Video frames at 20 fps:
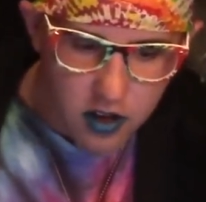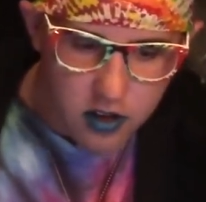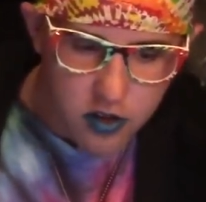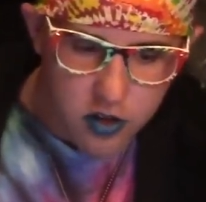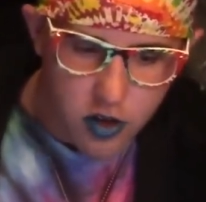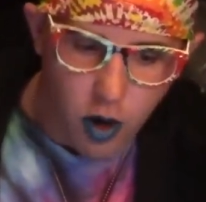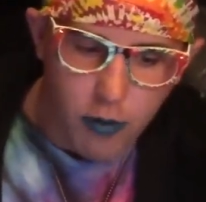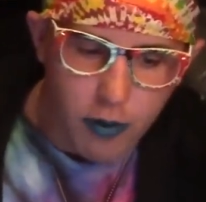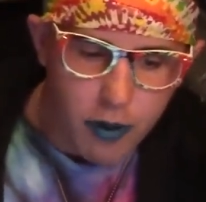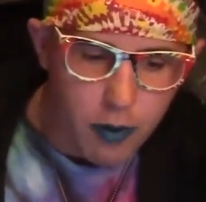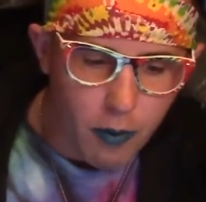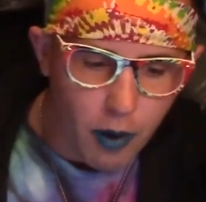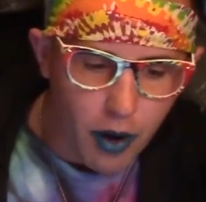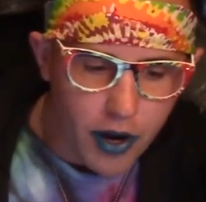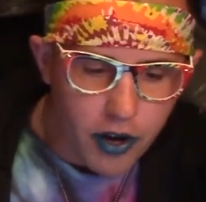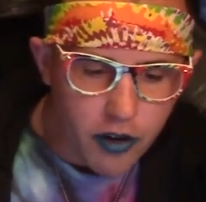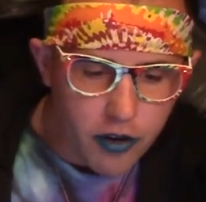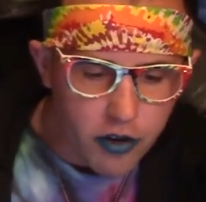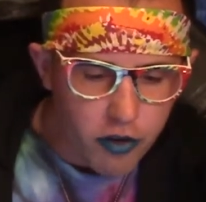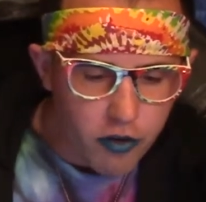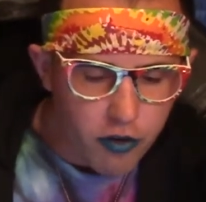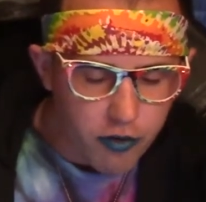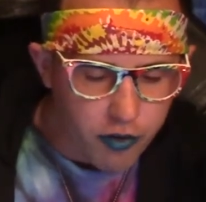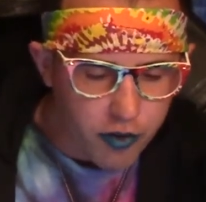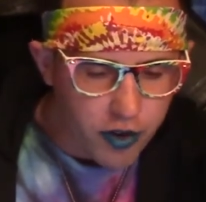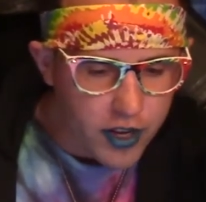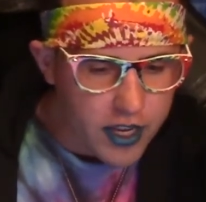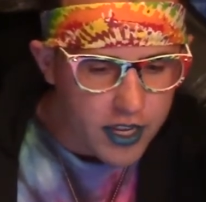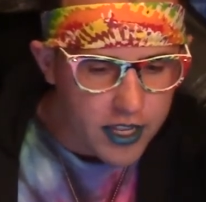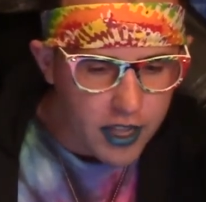Toby, why aren't you
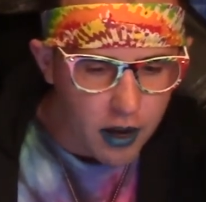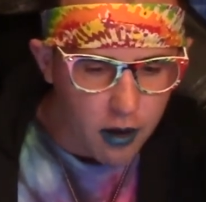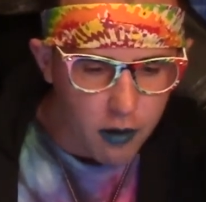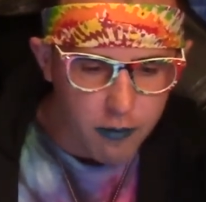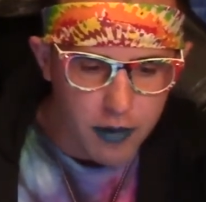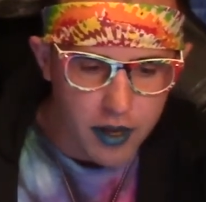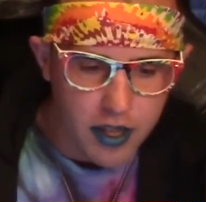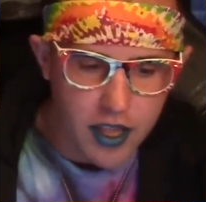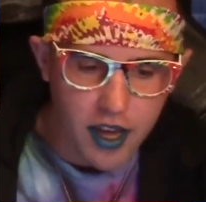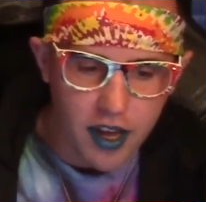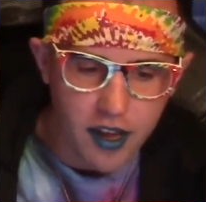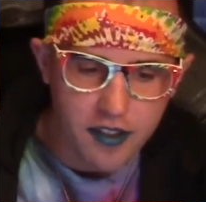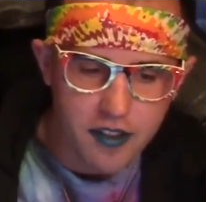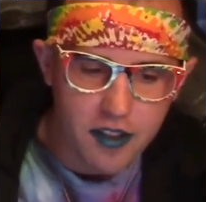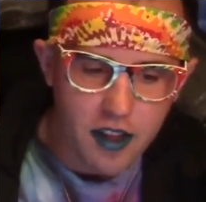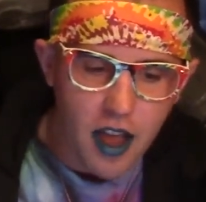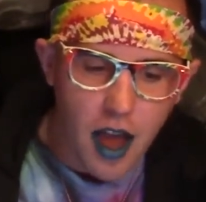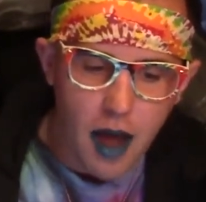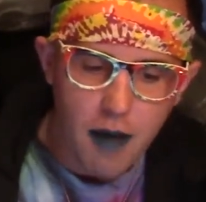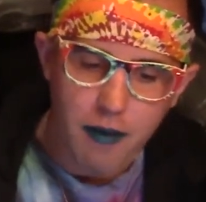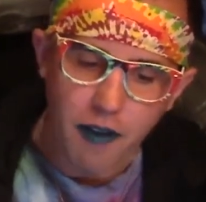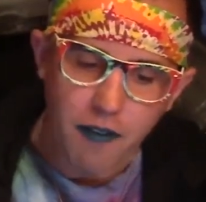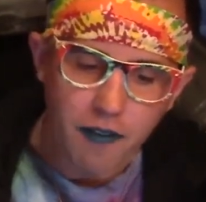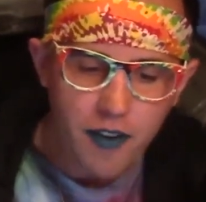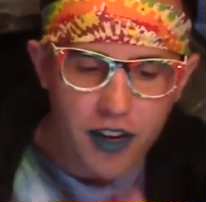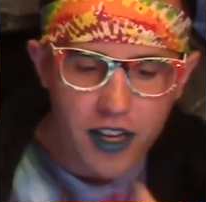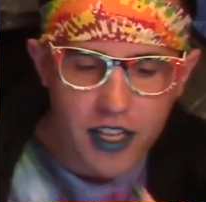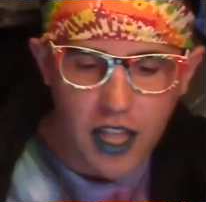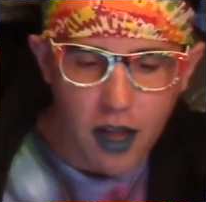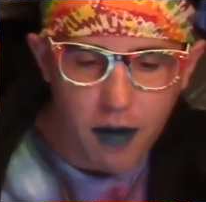freaking out? Ben asked. I'm not
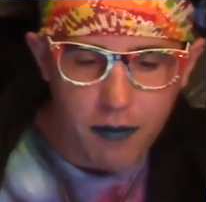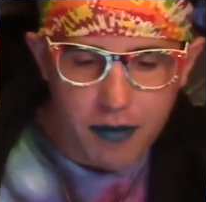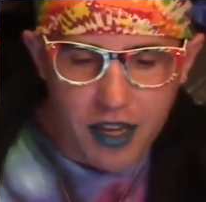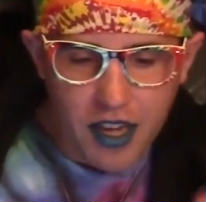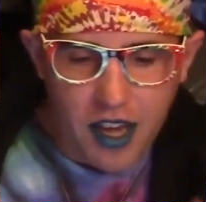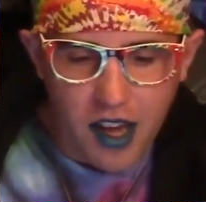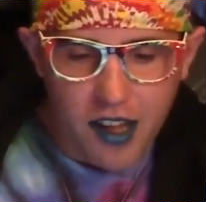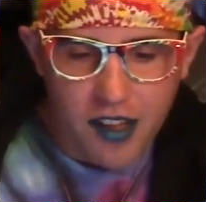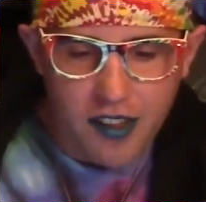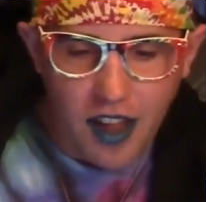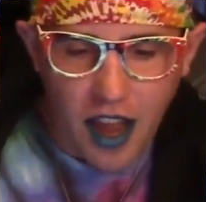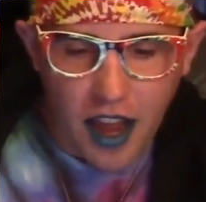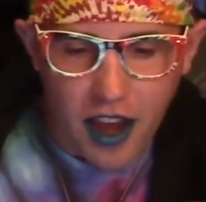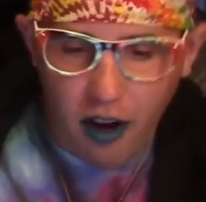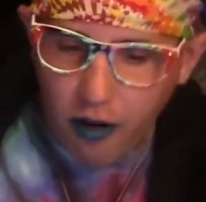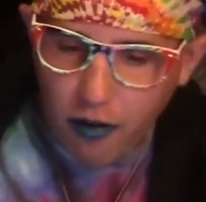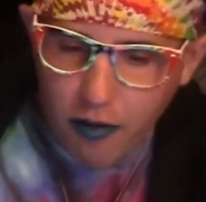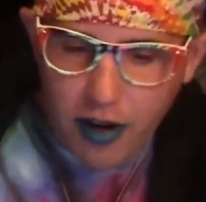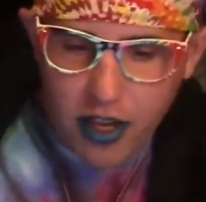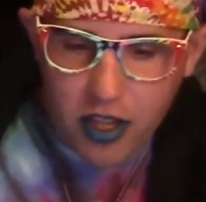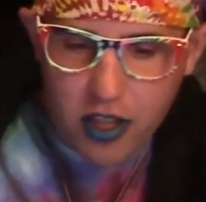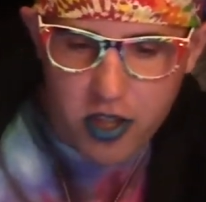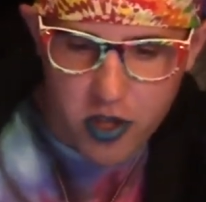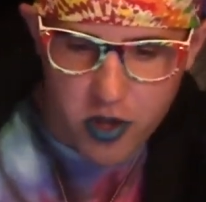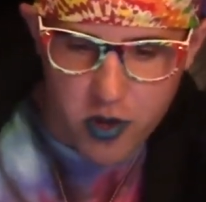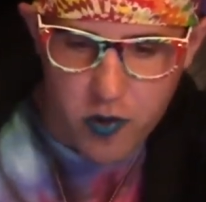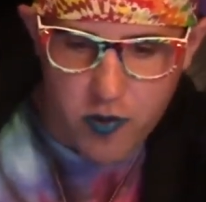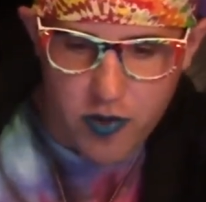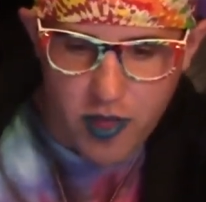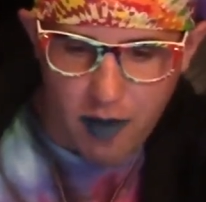freaking out because I already
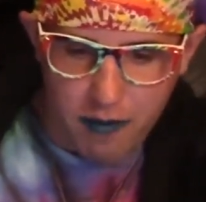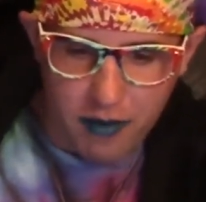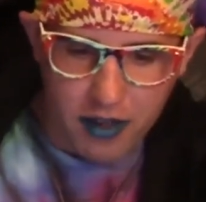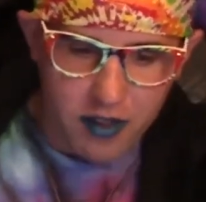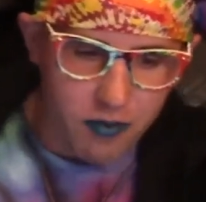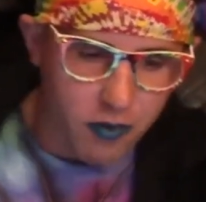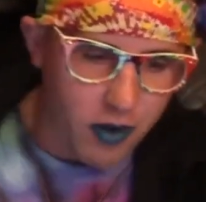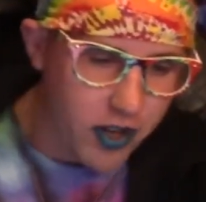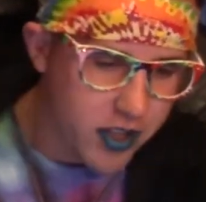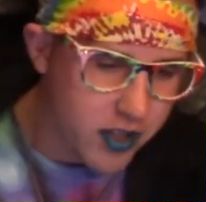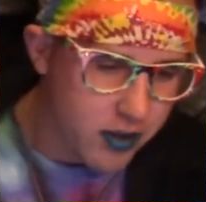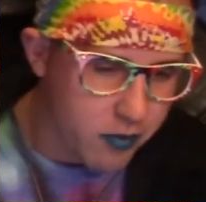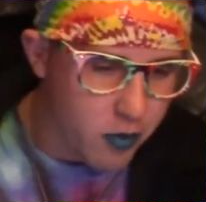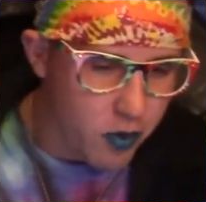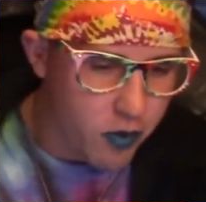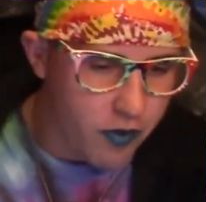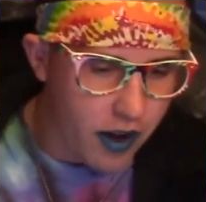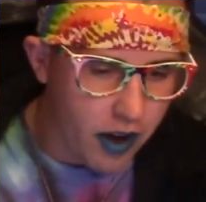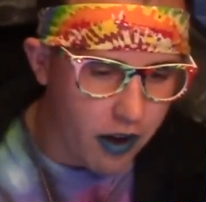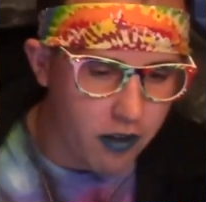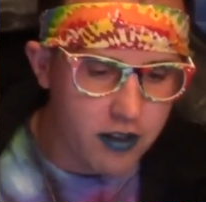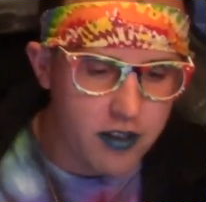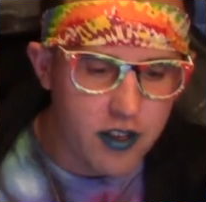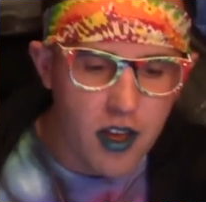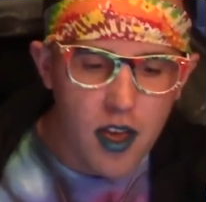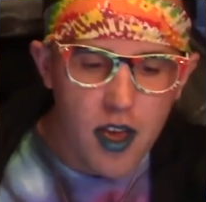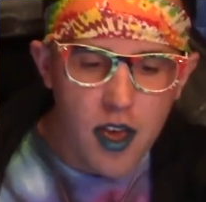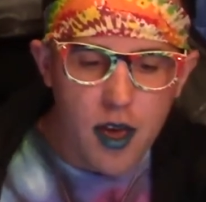knew that Mix wanted to move out.